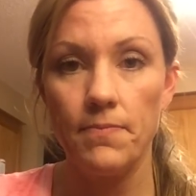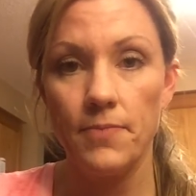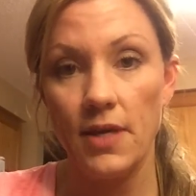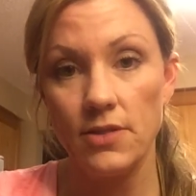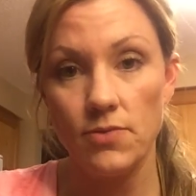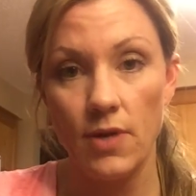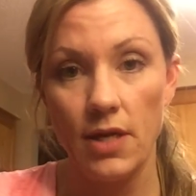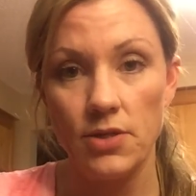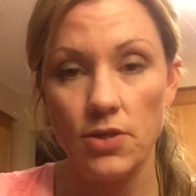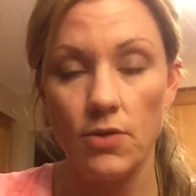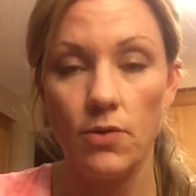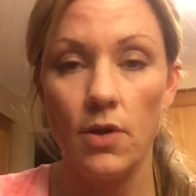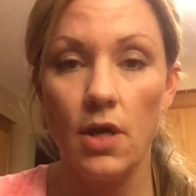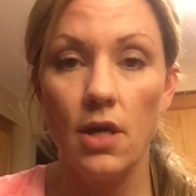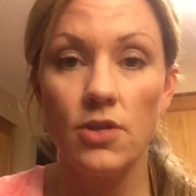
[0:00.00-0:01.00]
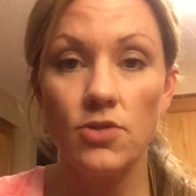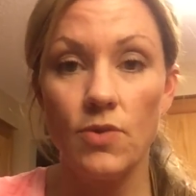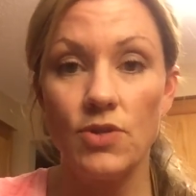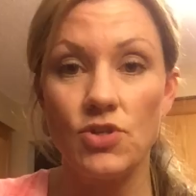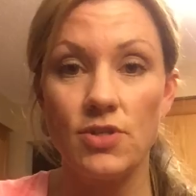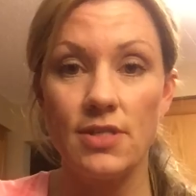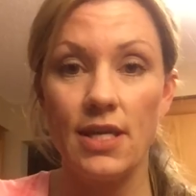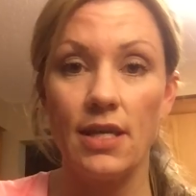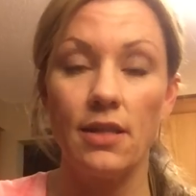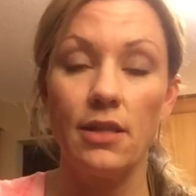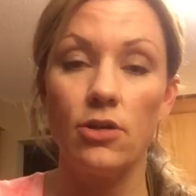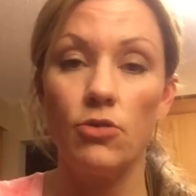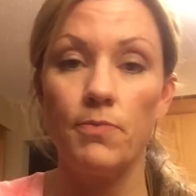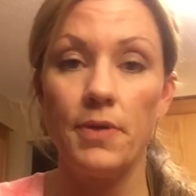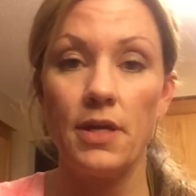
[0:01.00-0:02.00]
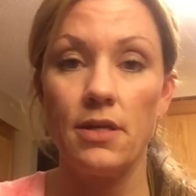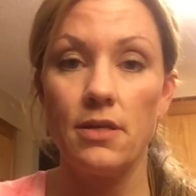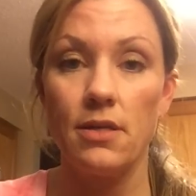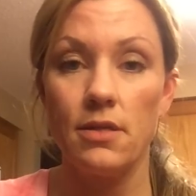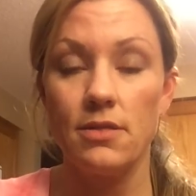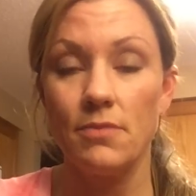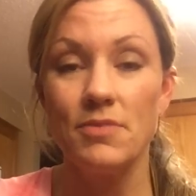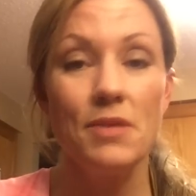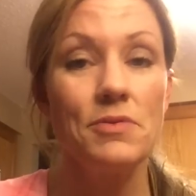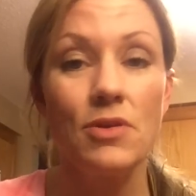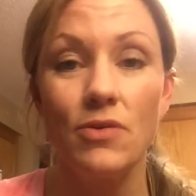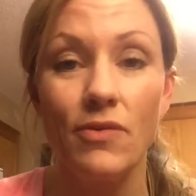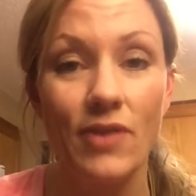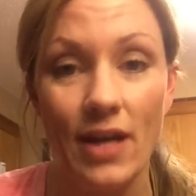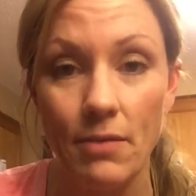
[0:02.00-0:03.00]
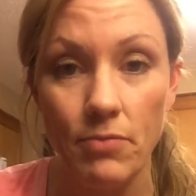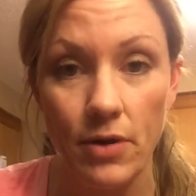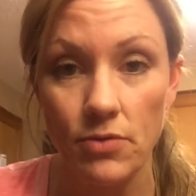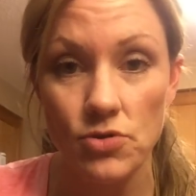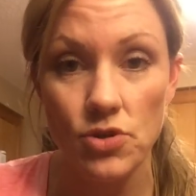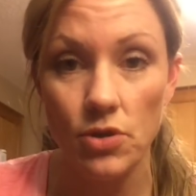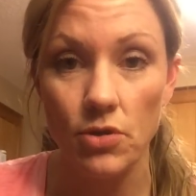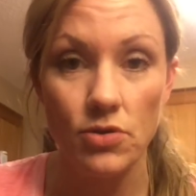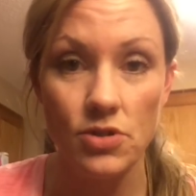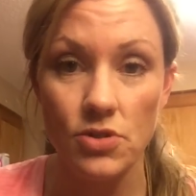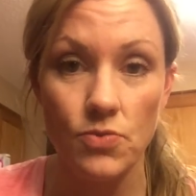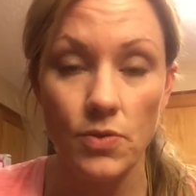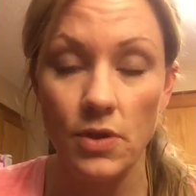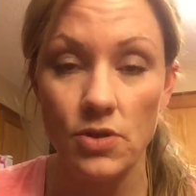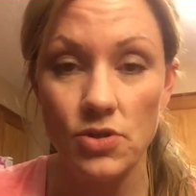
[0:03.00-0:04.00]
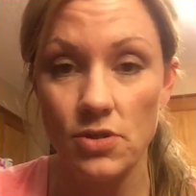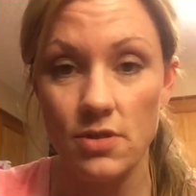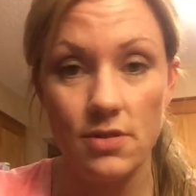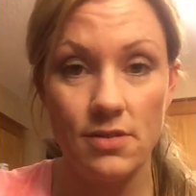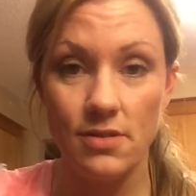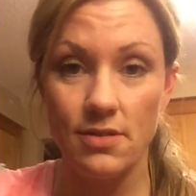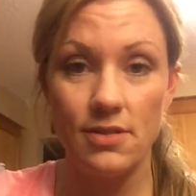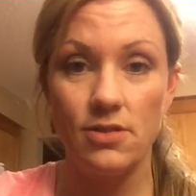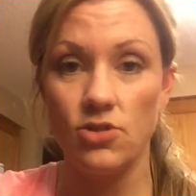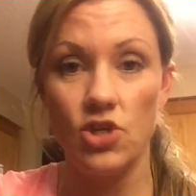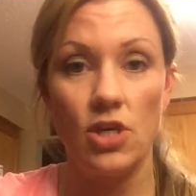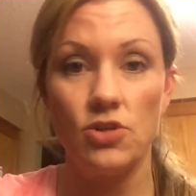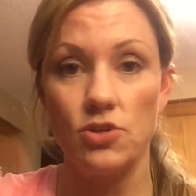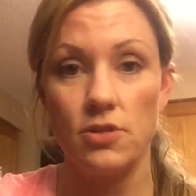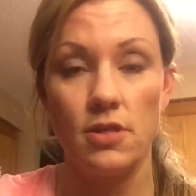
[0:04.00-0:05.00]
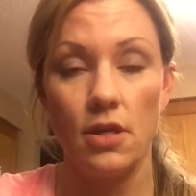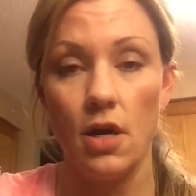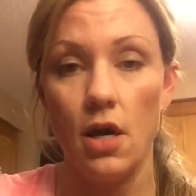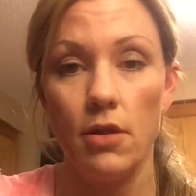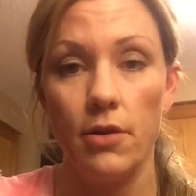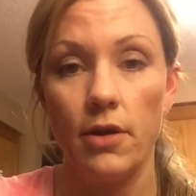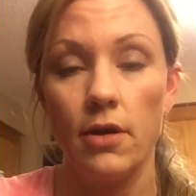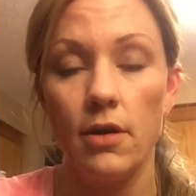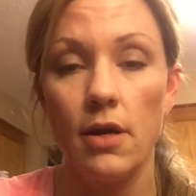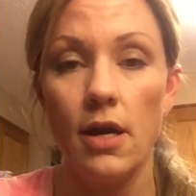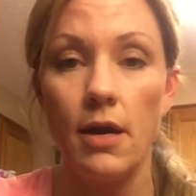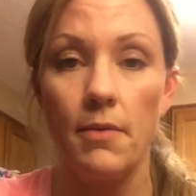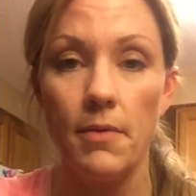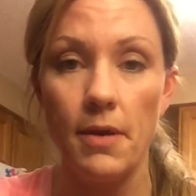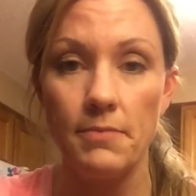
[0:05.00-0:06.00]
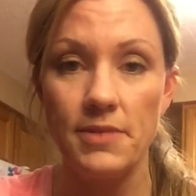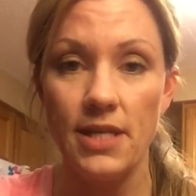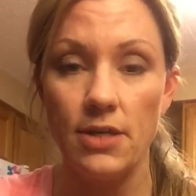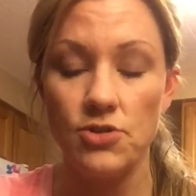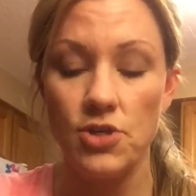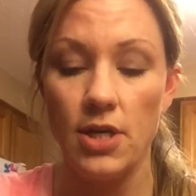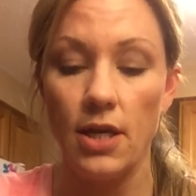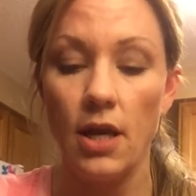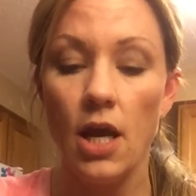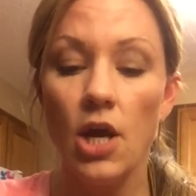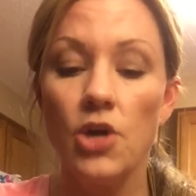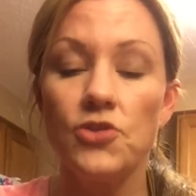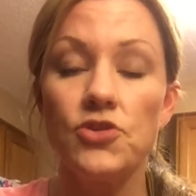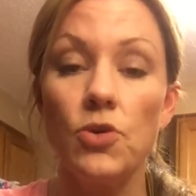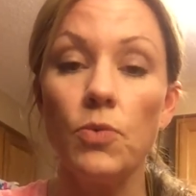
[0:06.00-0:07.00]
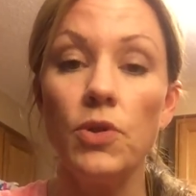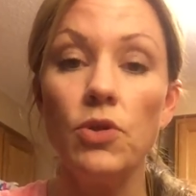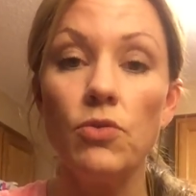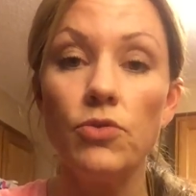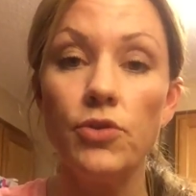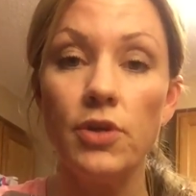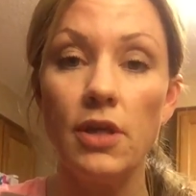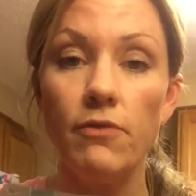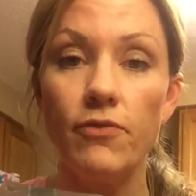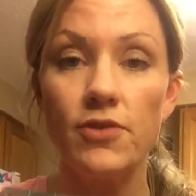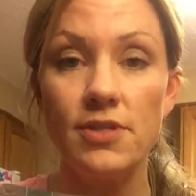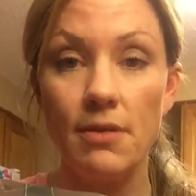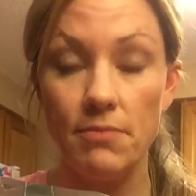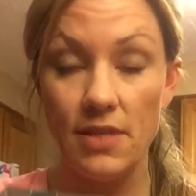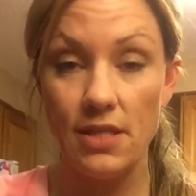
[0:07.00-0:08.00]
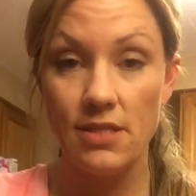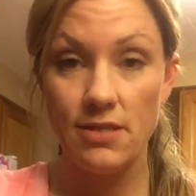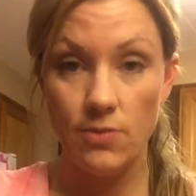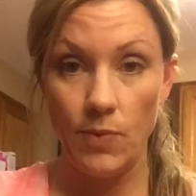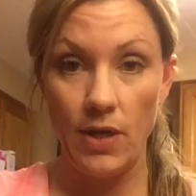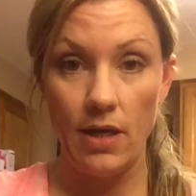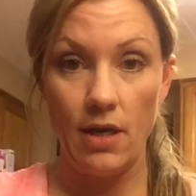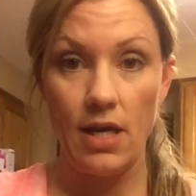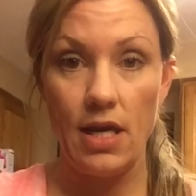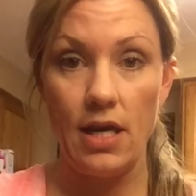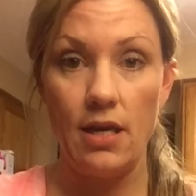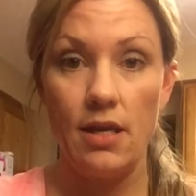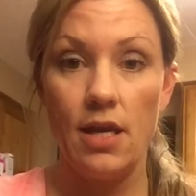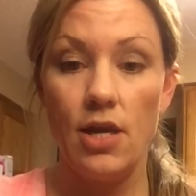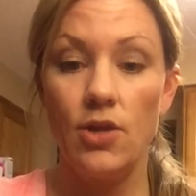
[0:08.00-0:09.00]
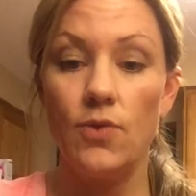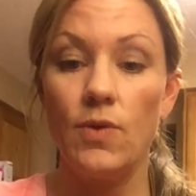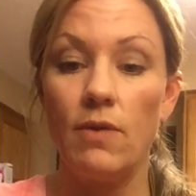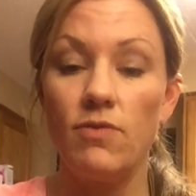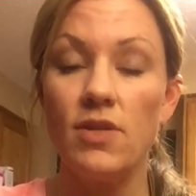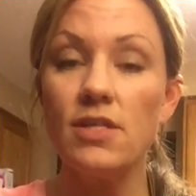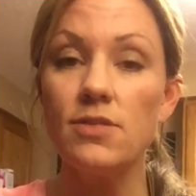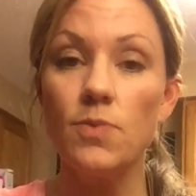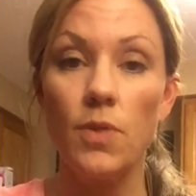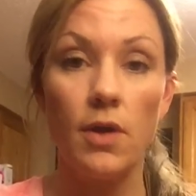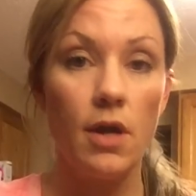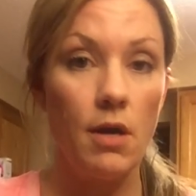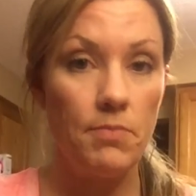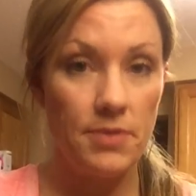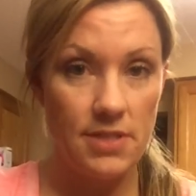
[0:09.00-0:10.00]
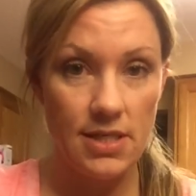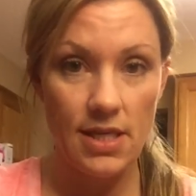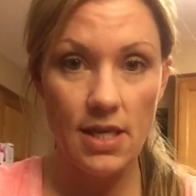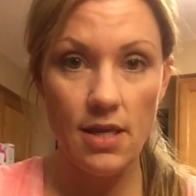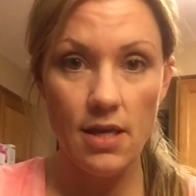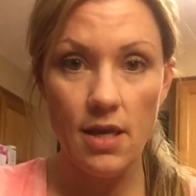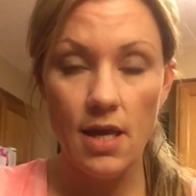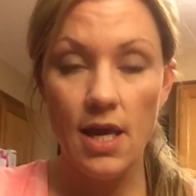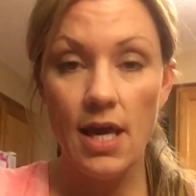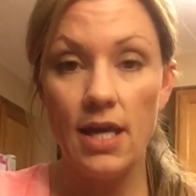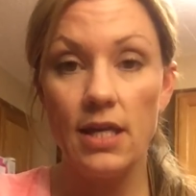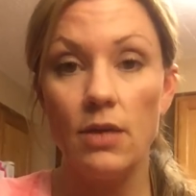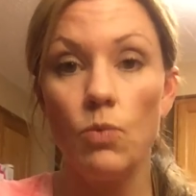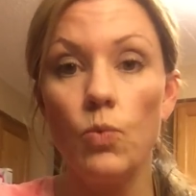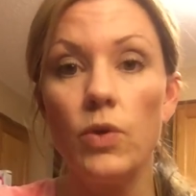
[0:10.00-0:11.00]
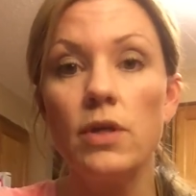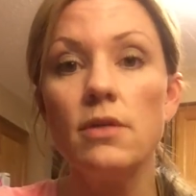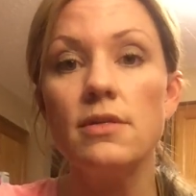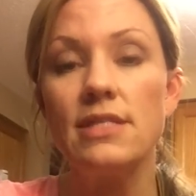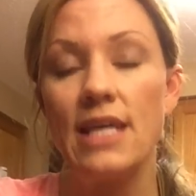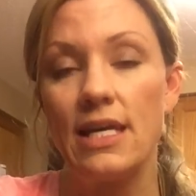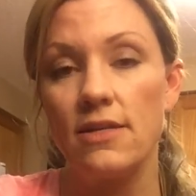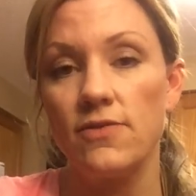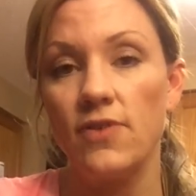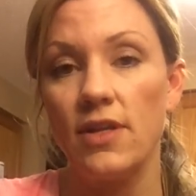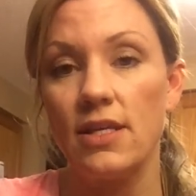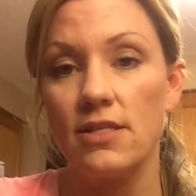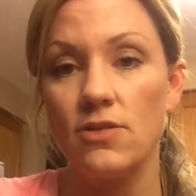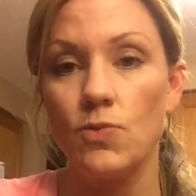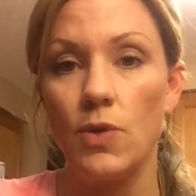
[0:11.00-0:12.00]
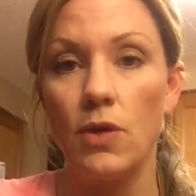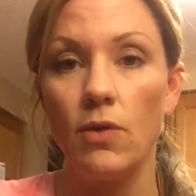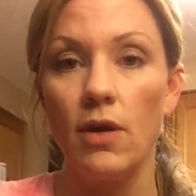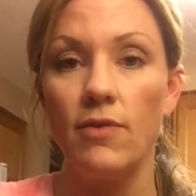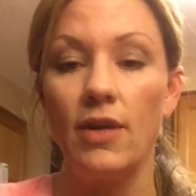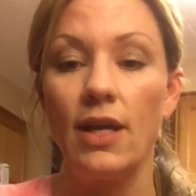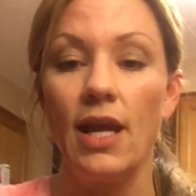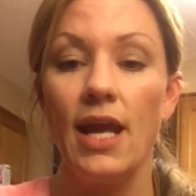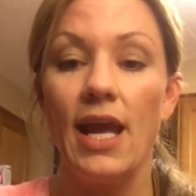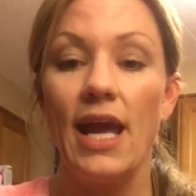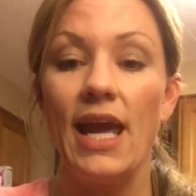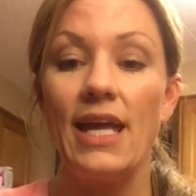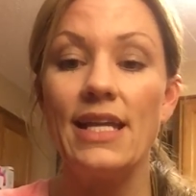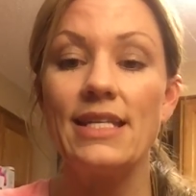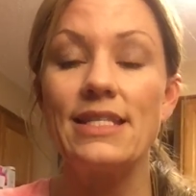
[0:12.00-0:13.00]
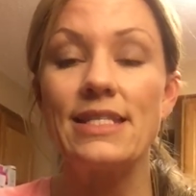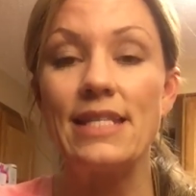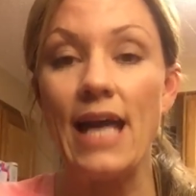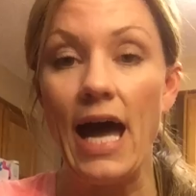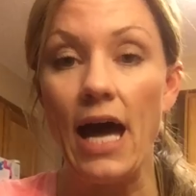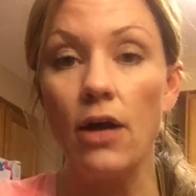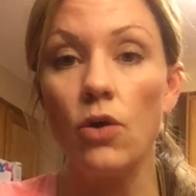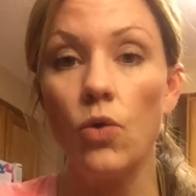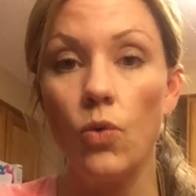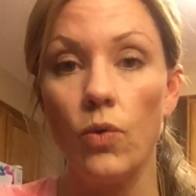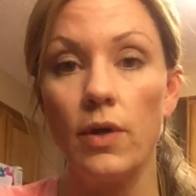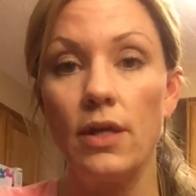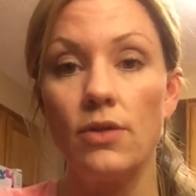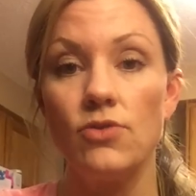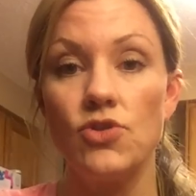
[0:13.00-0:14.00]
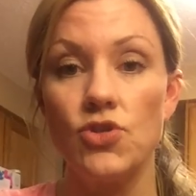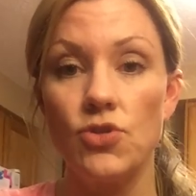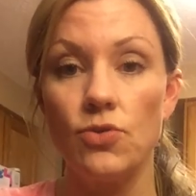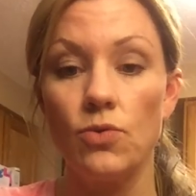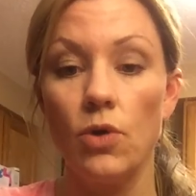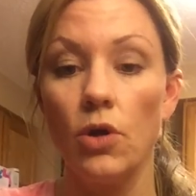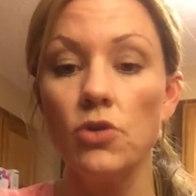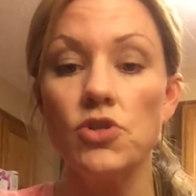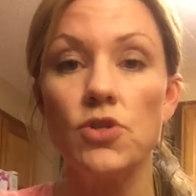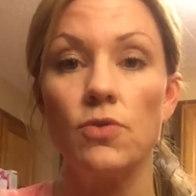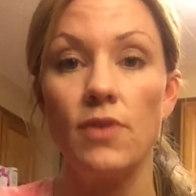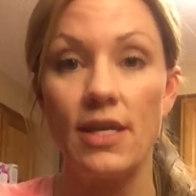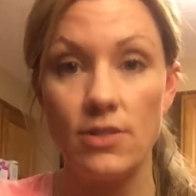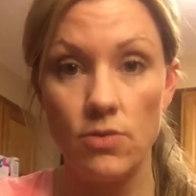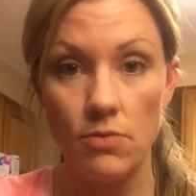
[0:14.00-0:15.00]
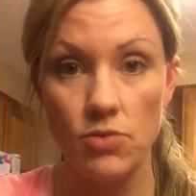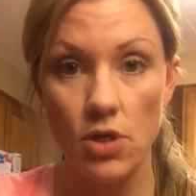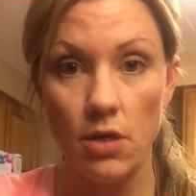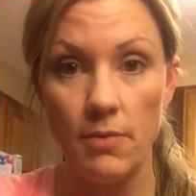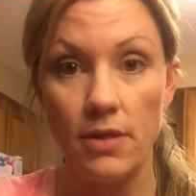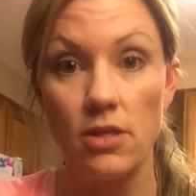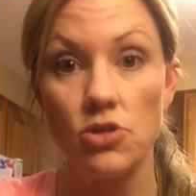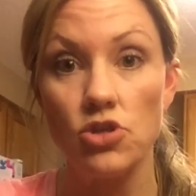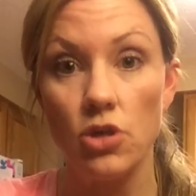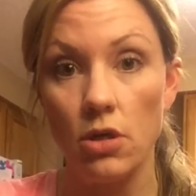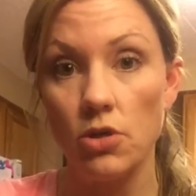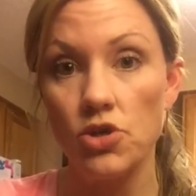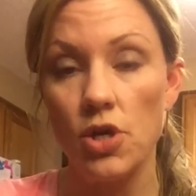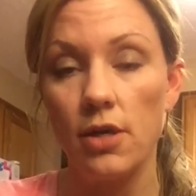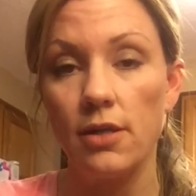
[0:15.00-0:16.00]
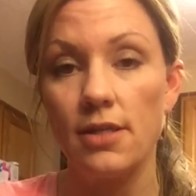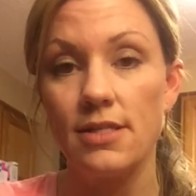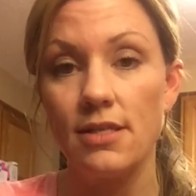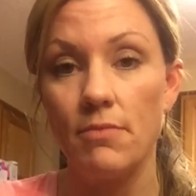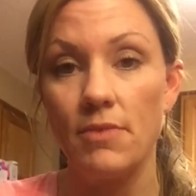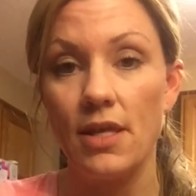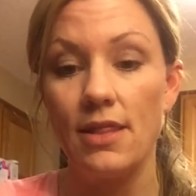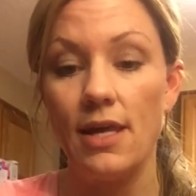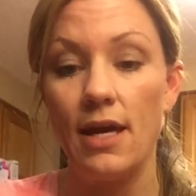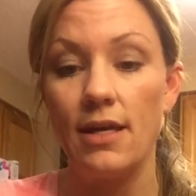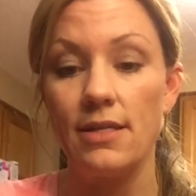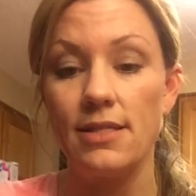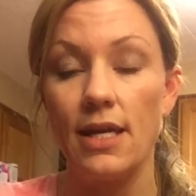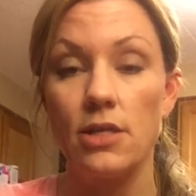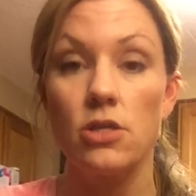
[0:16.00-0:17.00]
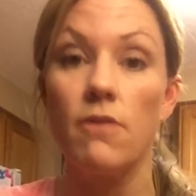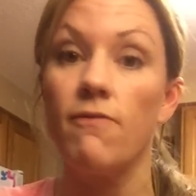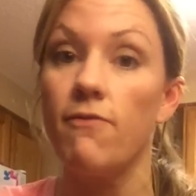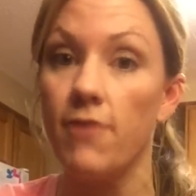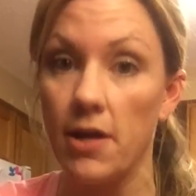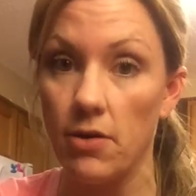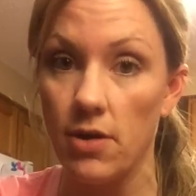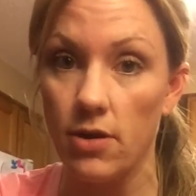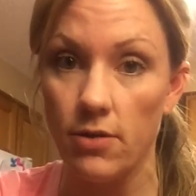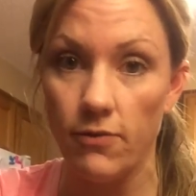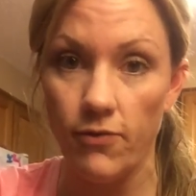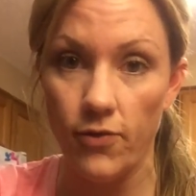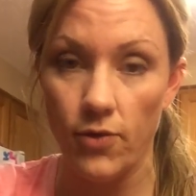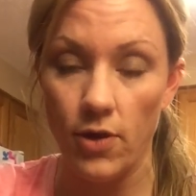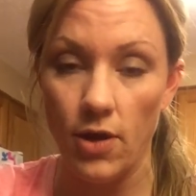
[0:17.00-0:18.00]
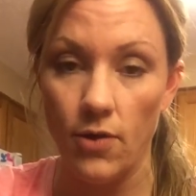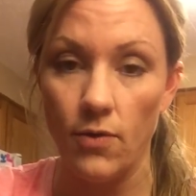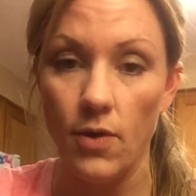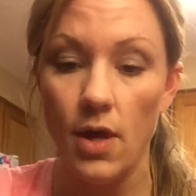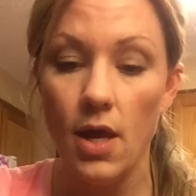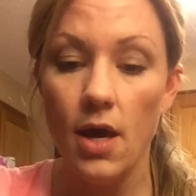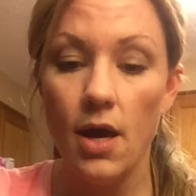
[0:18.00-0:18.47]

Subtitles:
That's what I do. So I just take a little bit. Sometimes I don't even add brown sugar. It just really just changes the color. I'm tangenting. So when you're looking for something sweet at night, you could have this with a cup of tea, and it will satisfy that sweet craving, and it's not going to hurt you. That's what I'm talking about. The dark chocolate is something that is actually very good for you.